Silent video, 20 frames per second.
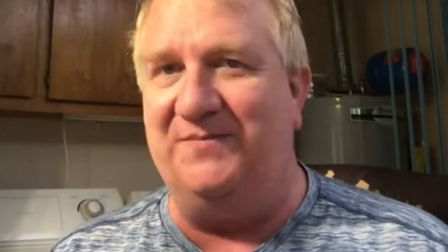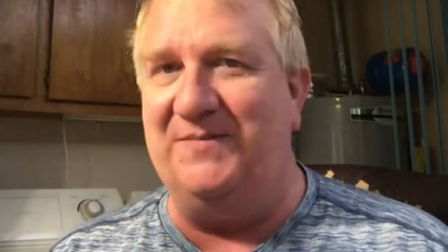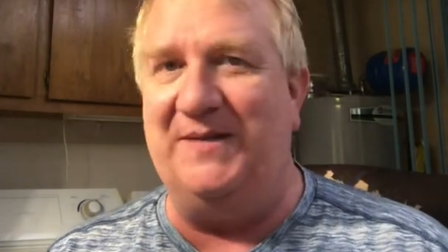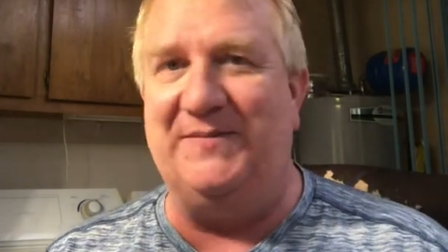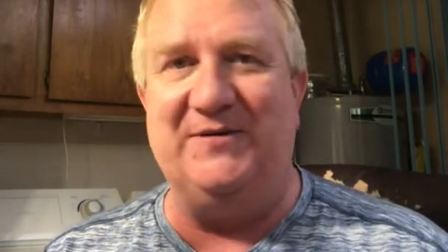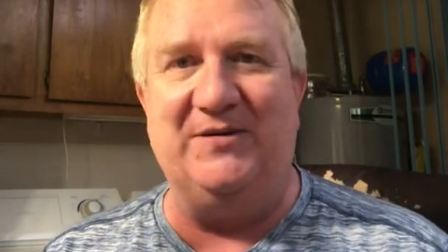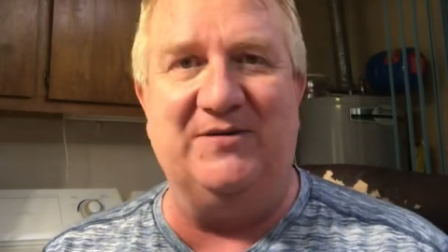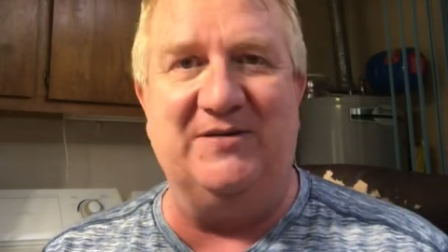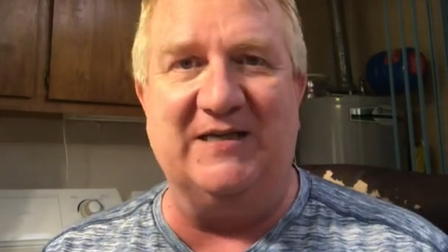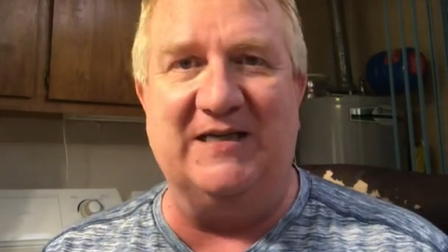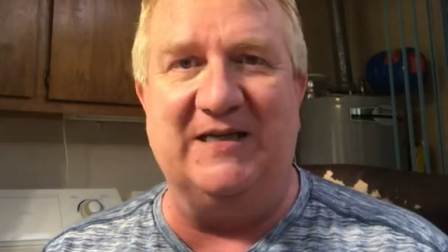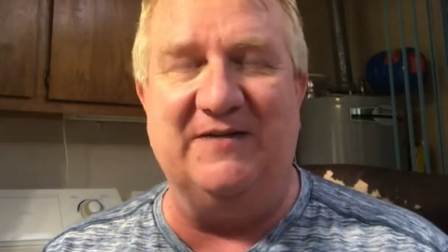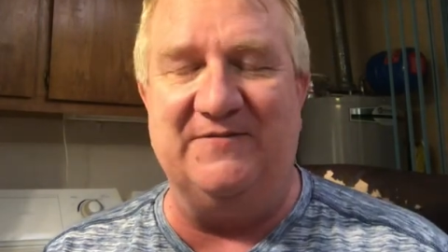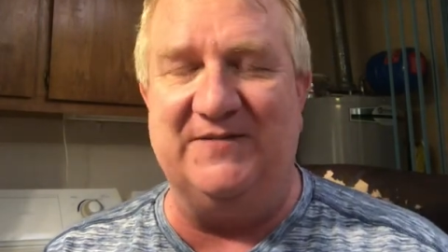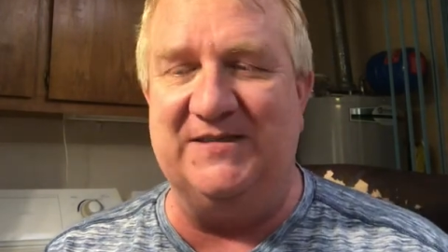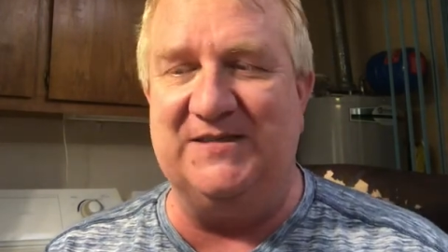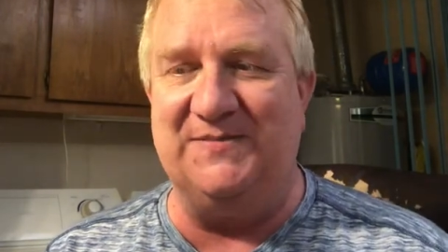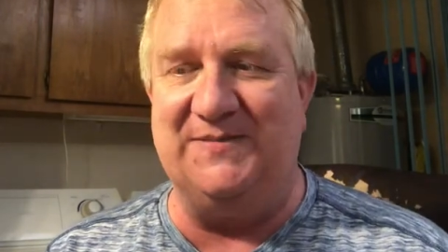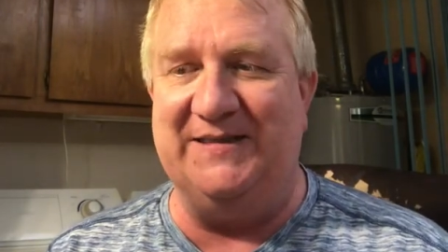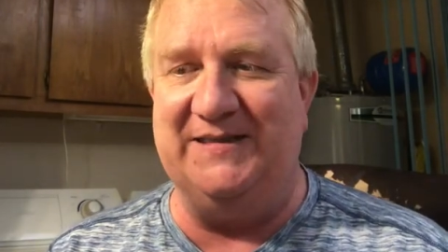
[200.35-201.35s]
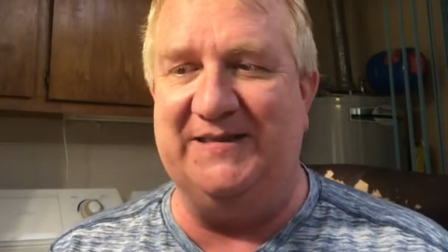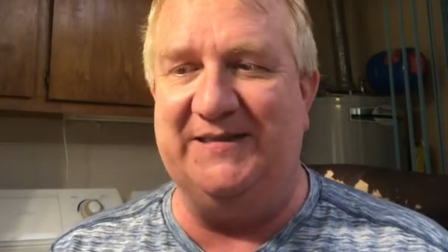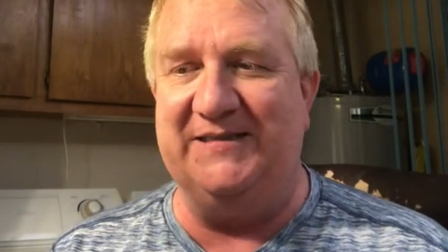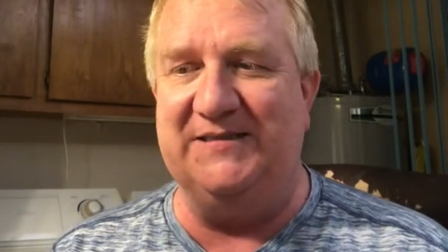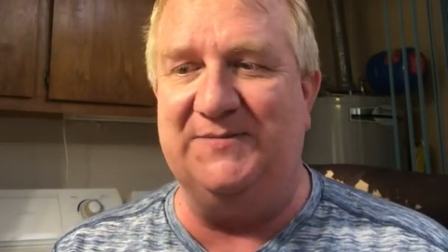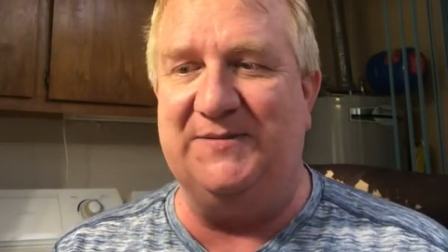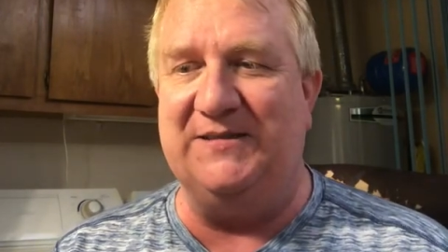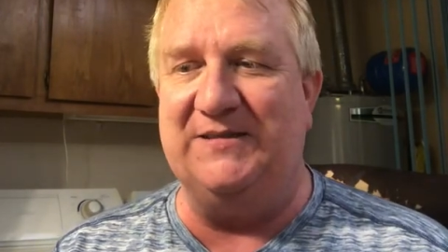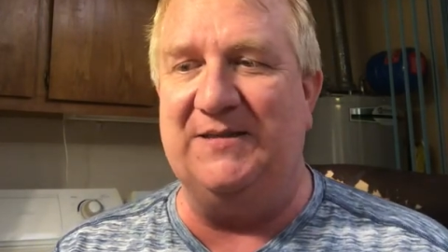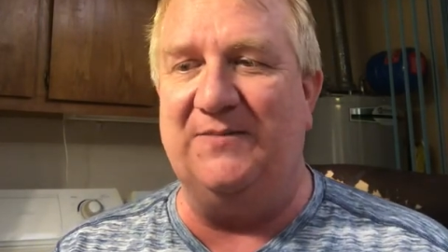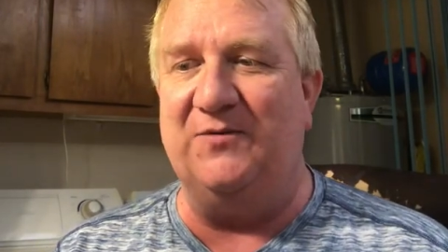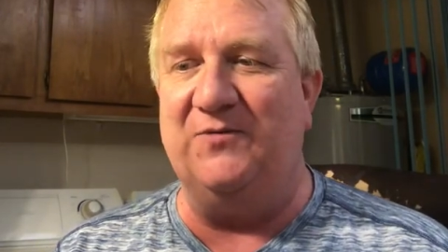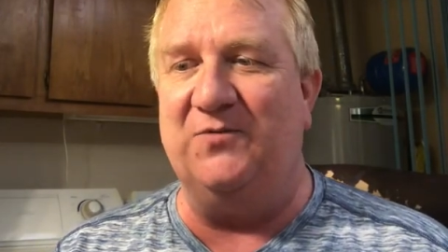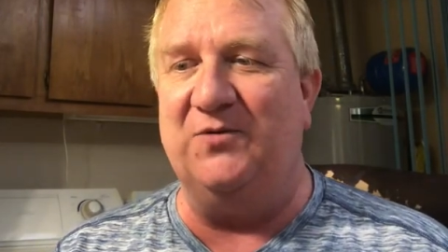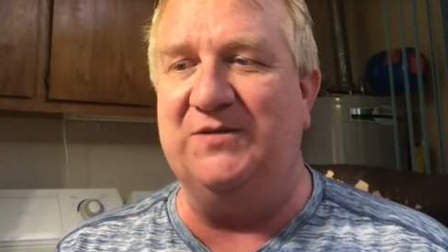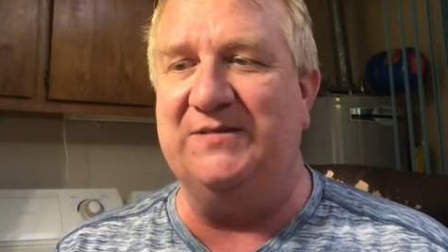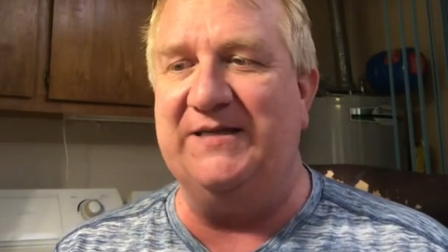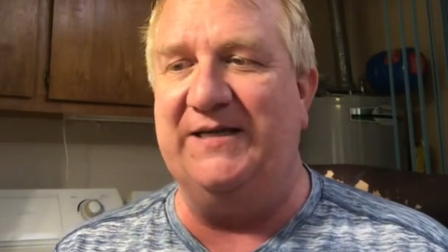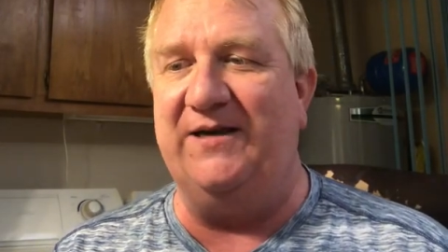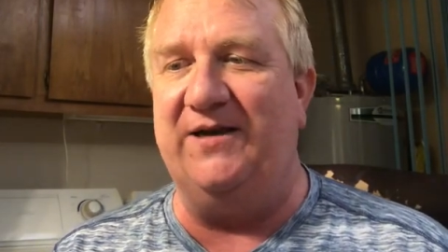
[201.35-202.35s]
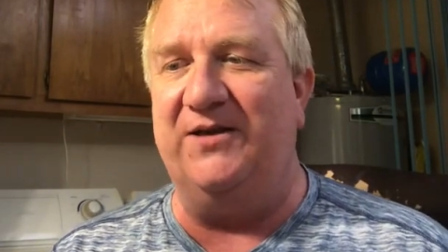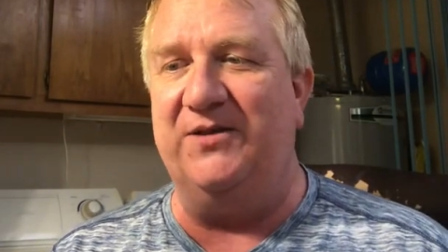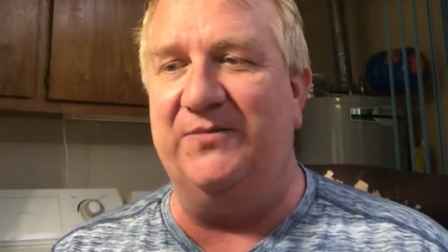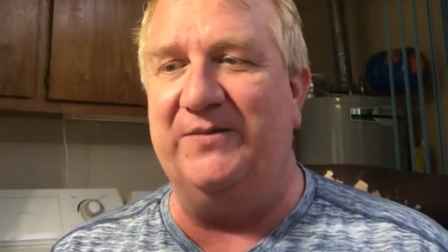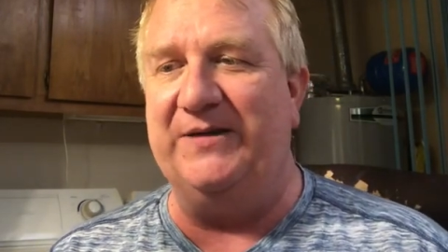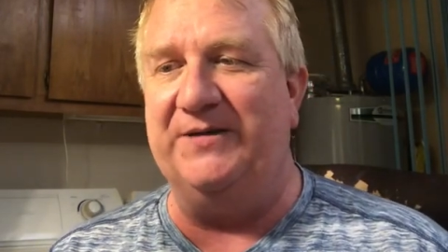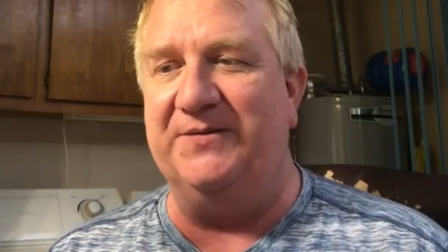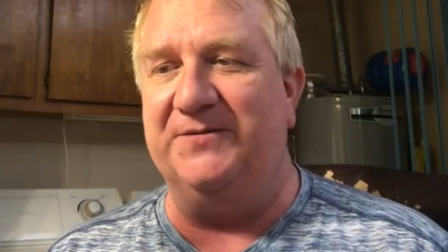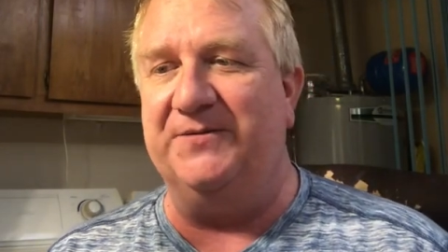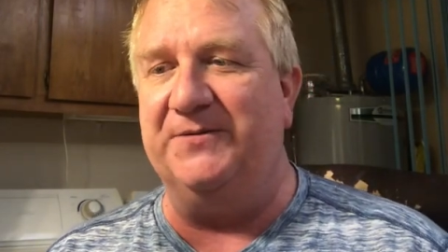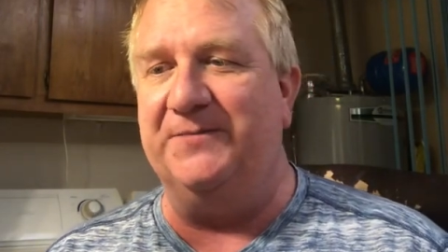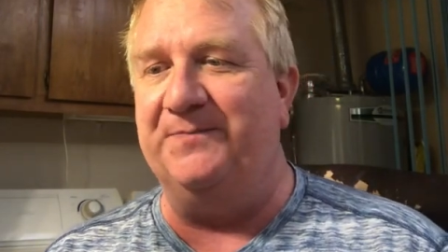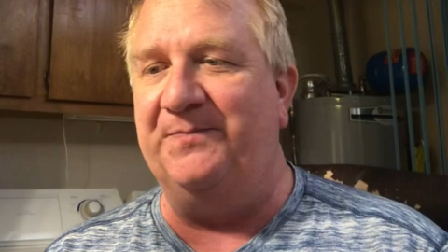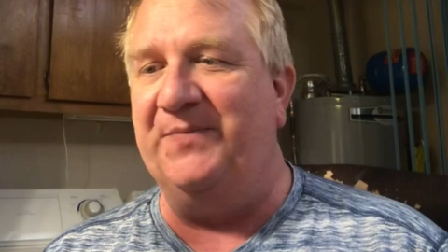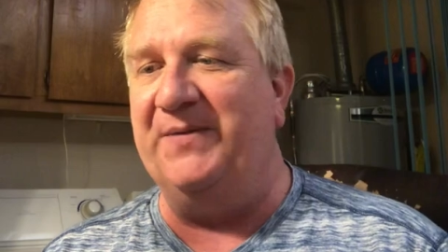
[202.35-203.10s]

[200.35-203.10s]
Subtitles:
Maybe you could convince me that it needs to be double forte all the way through.